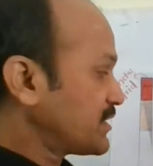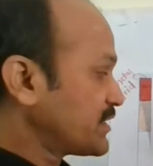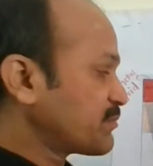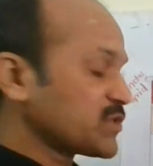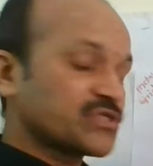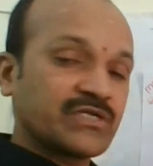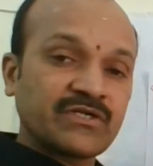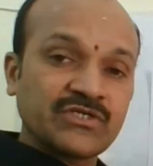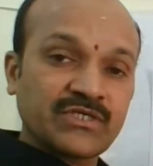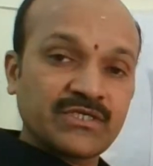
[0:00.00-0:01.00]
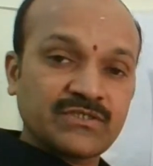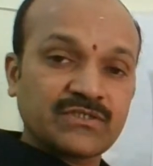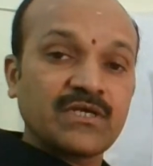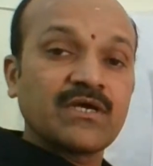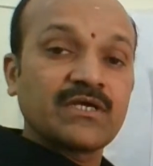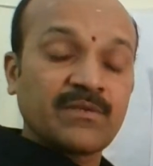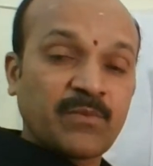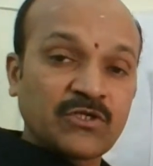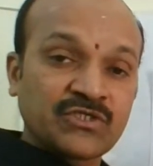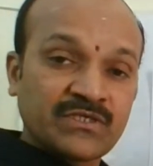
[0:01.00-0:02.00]
Depletion region is
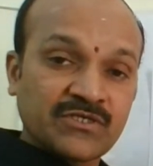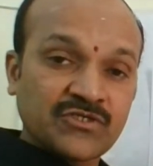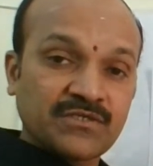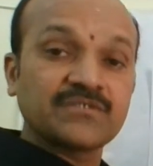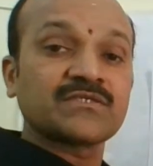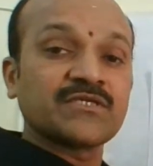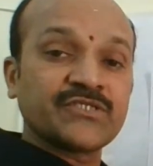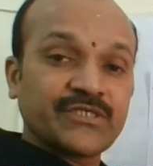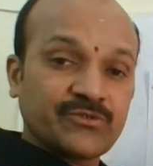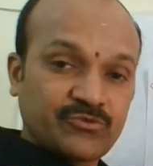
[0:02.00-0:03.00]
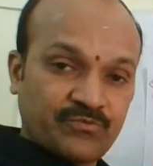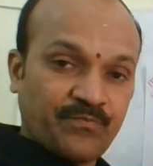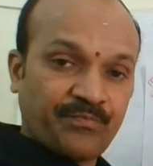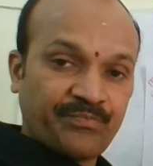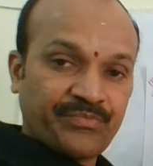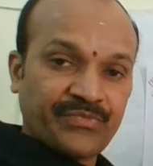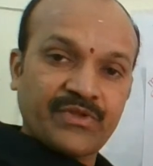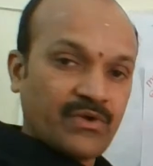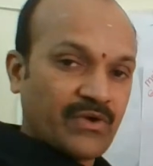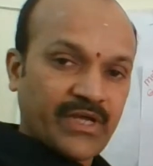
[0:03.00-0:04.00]
region
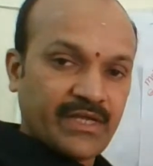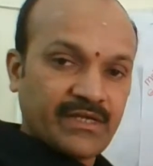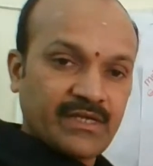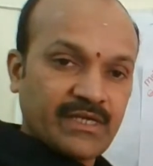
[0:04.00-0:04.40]
2. Okay.